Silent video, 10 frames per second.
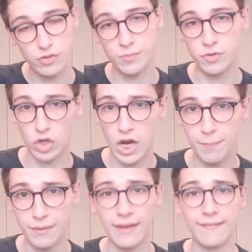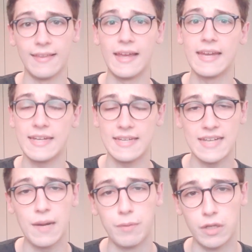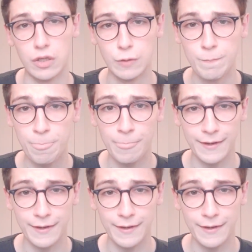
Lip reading: subscribe and like down below.